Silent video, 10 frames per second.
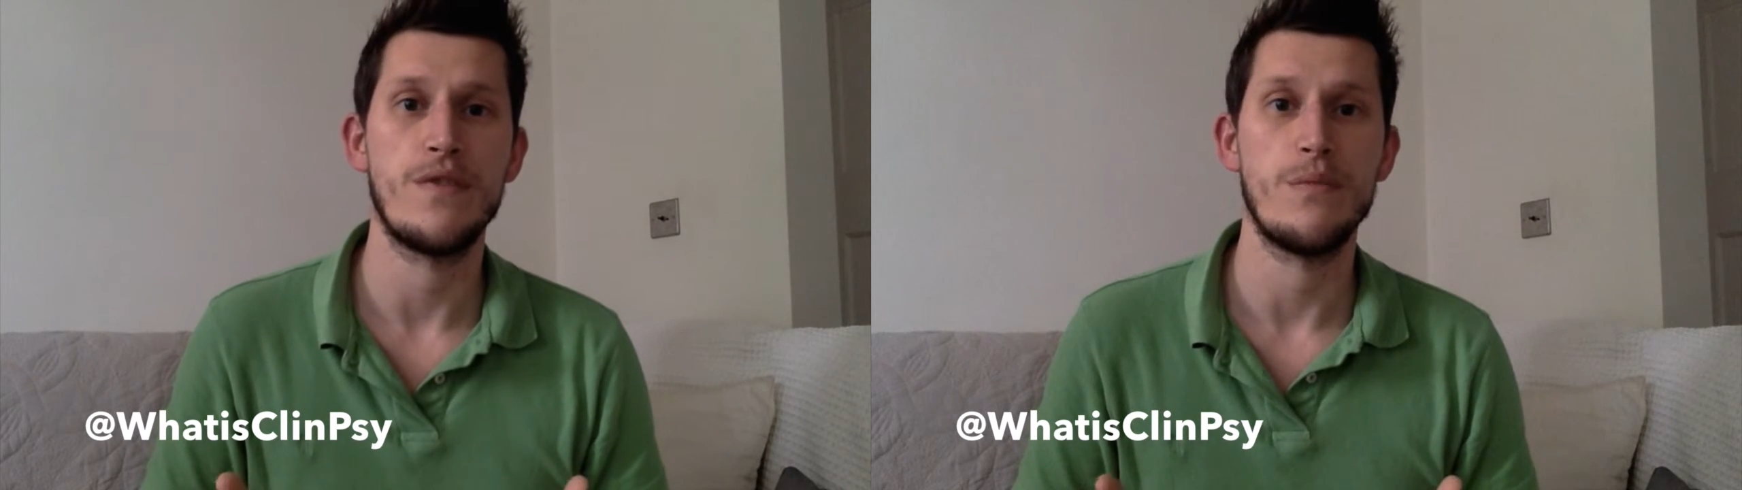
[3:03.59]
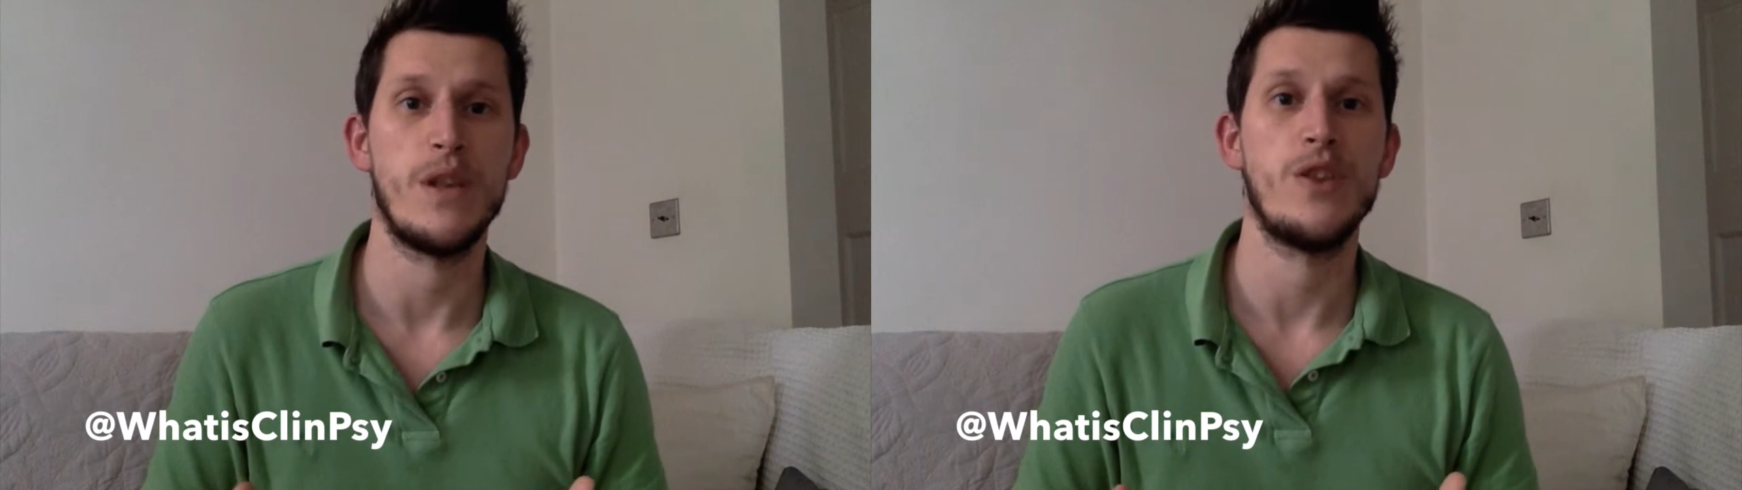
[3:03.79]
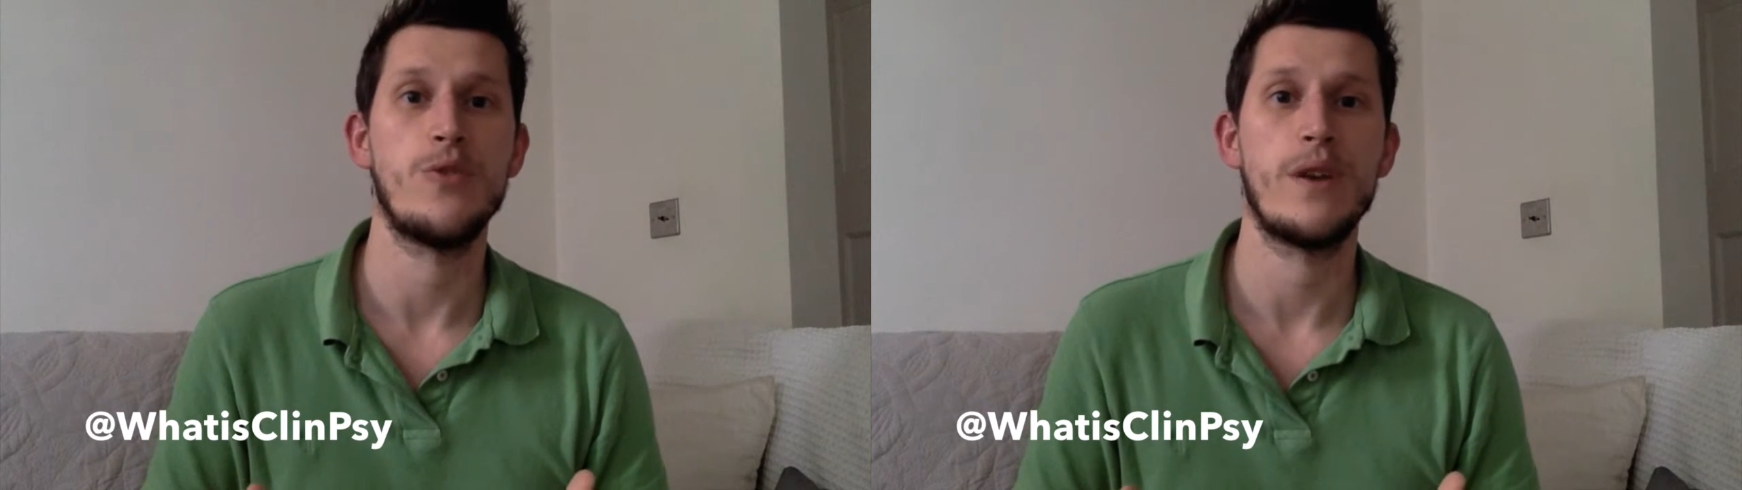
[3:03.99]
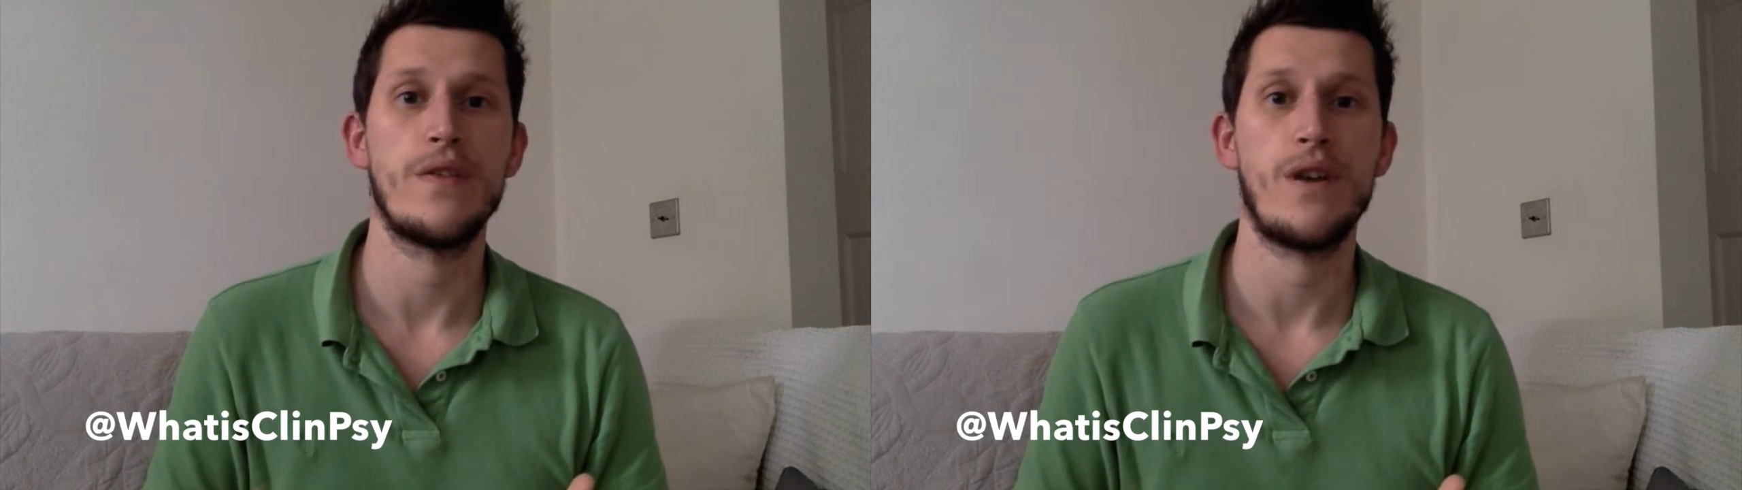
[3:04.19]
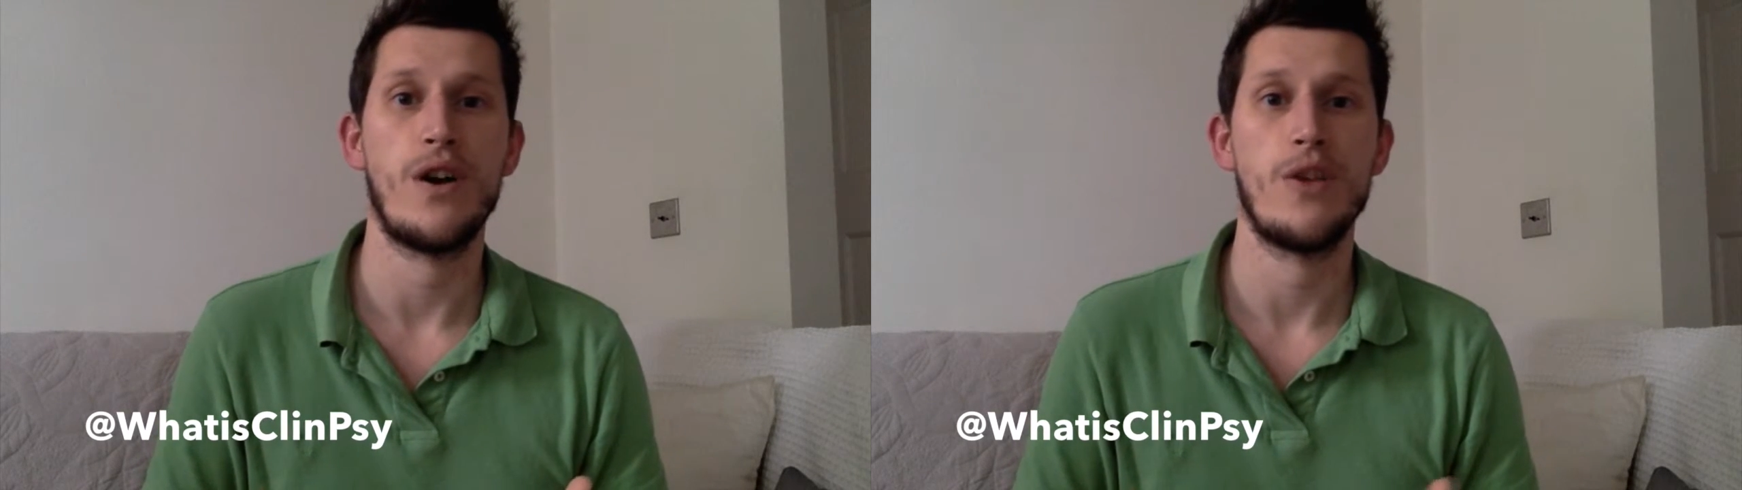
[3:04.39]
familiar with
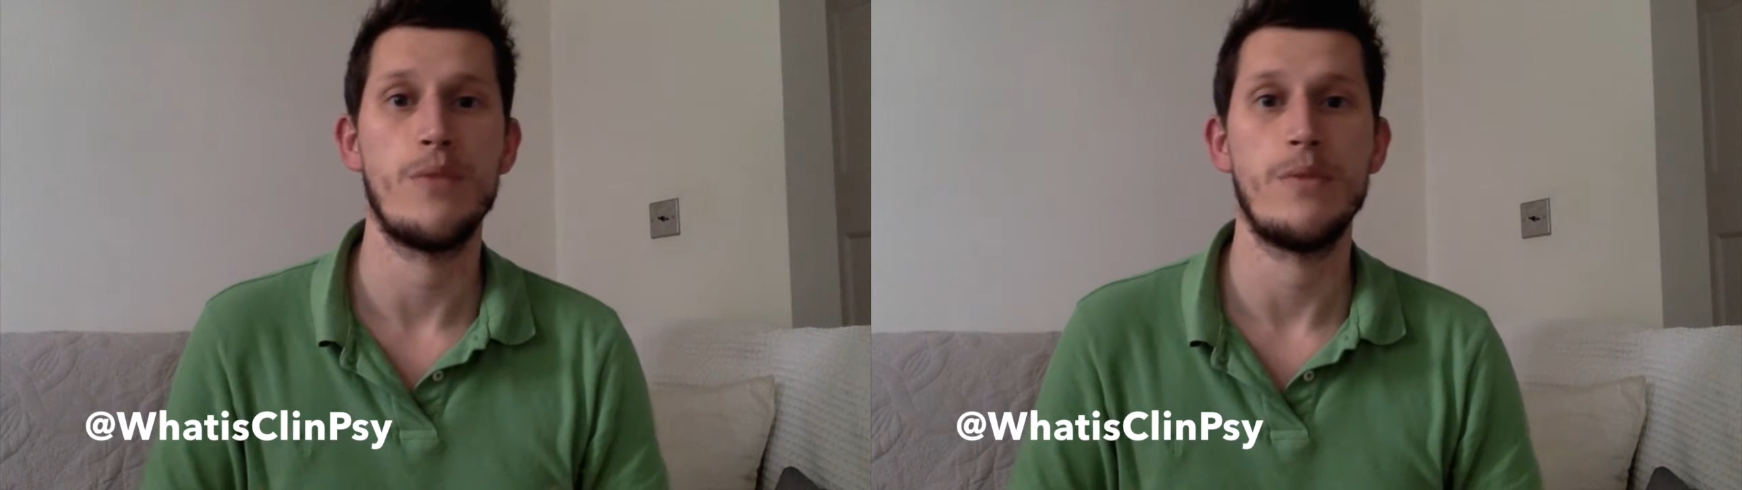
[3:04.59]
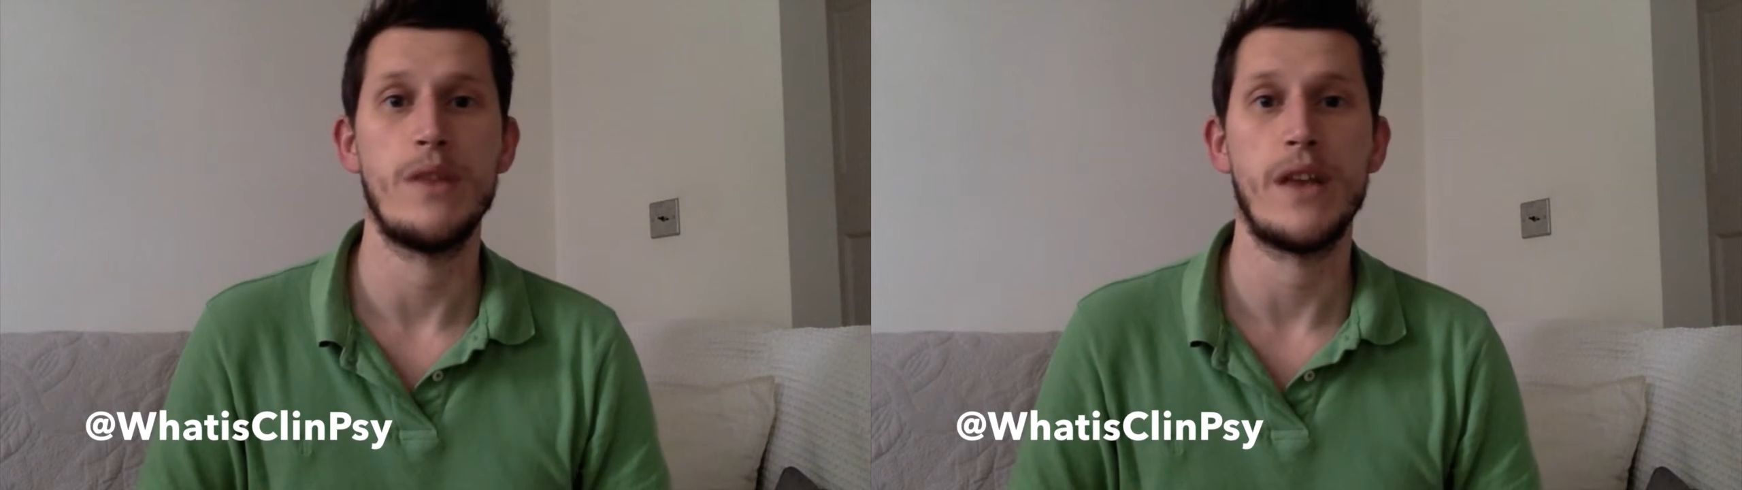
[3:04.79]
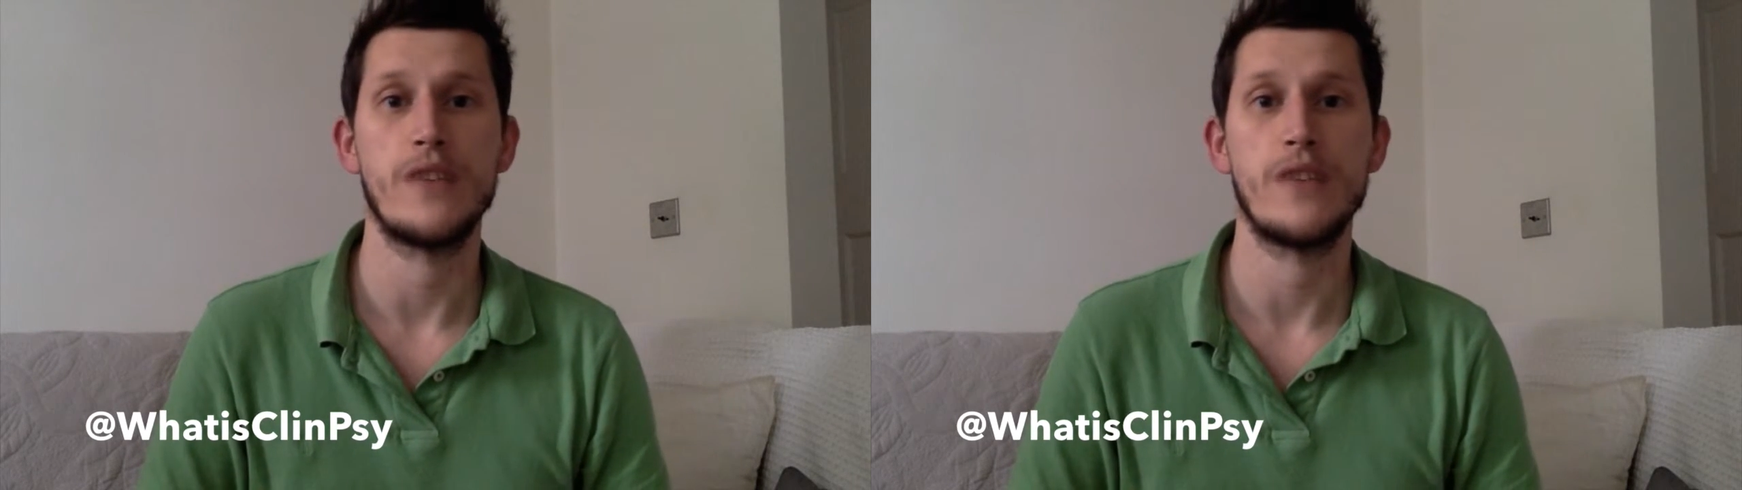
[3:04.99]
are maybe